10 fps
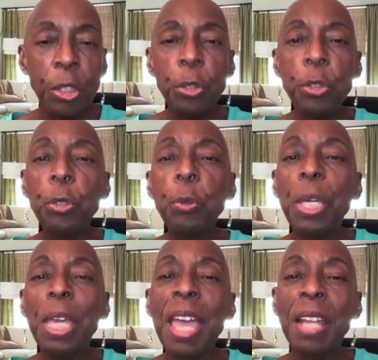You
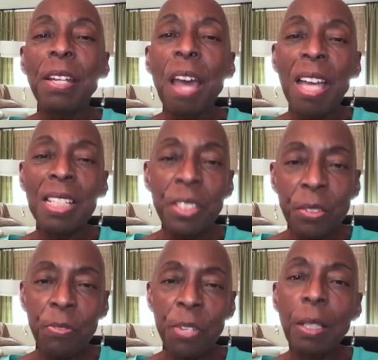cannot
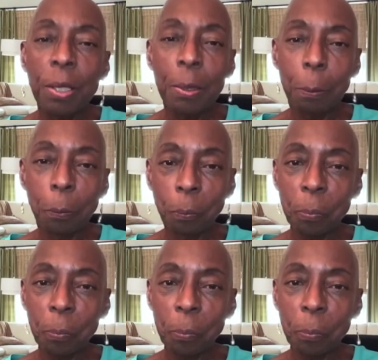develop